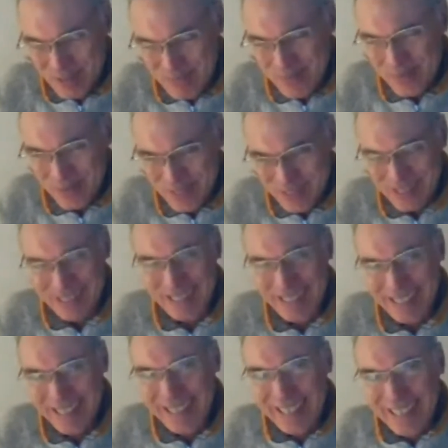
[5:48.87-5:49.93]
name, but uh,
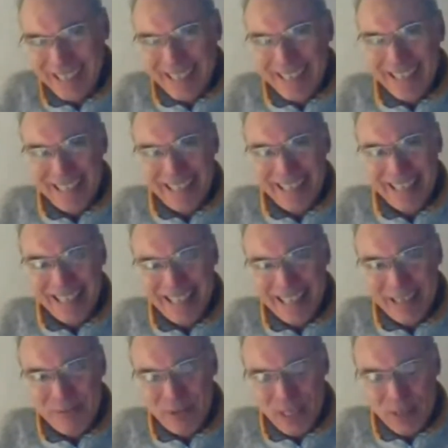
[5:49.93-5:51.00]

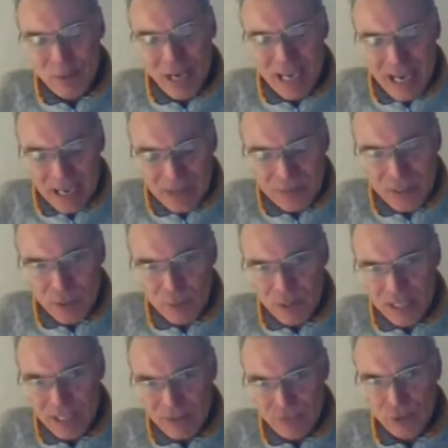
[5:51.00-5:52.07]
uh, we I, I, think
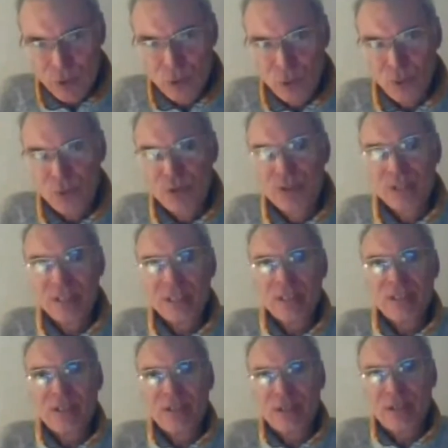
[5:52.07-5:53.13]
we have a good
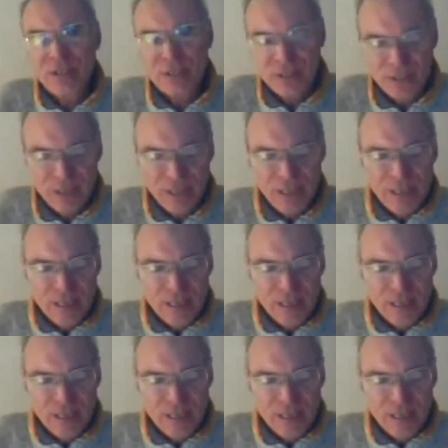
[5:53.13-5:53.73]
uh,